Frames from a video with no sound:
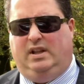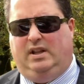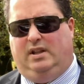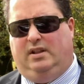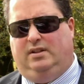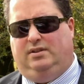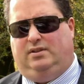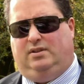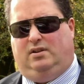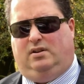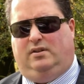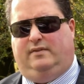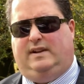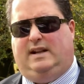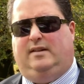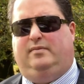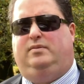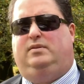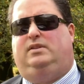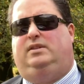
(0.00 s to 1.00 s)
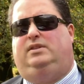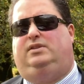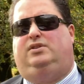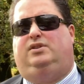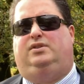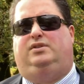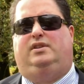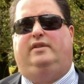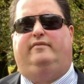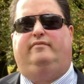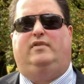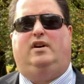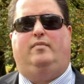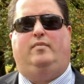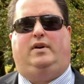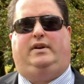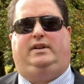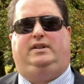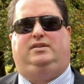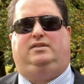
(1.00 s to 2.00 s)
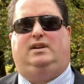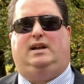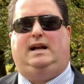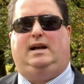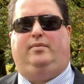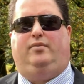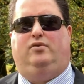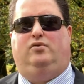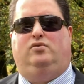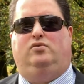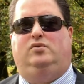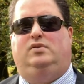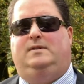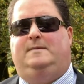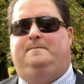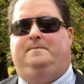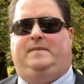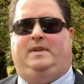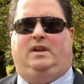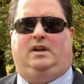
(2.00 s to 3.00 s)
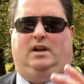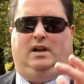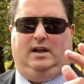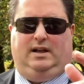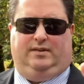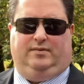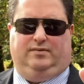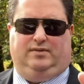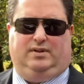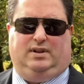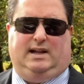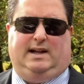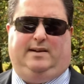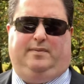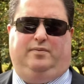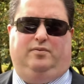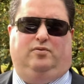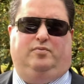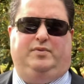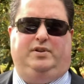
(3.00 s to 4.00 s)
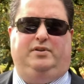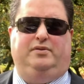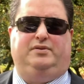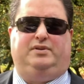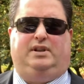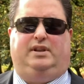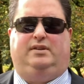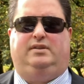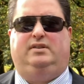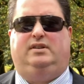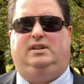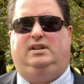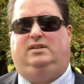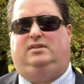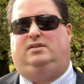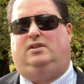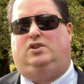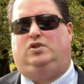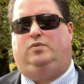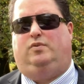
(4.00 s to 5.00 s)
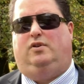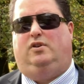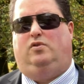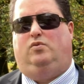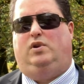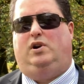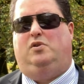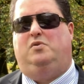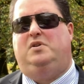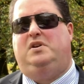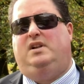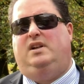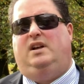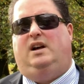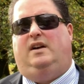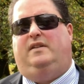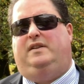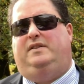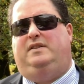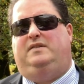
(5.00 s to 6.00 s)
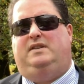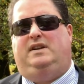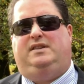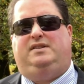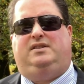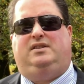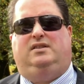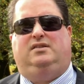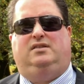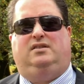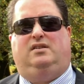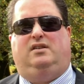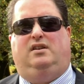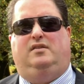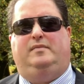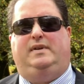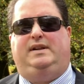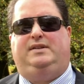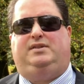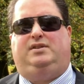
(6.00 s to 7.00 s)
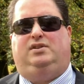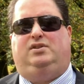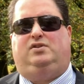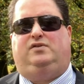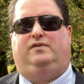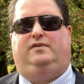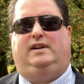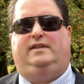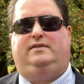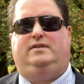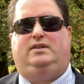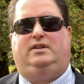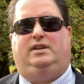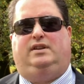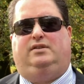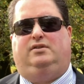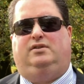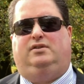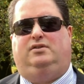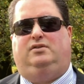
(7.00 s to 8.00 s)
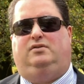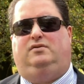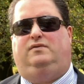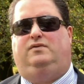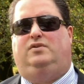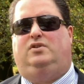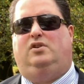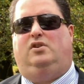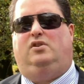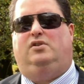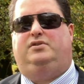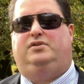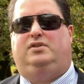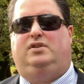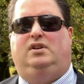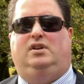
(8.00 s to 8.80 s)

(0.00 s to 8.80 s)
So I've happily just given my money to Apple and Apple Music. It does work well. And I think that's the underlying message for everything, that you've got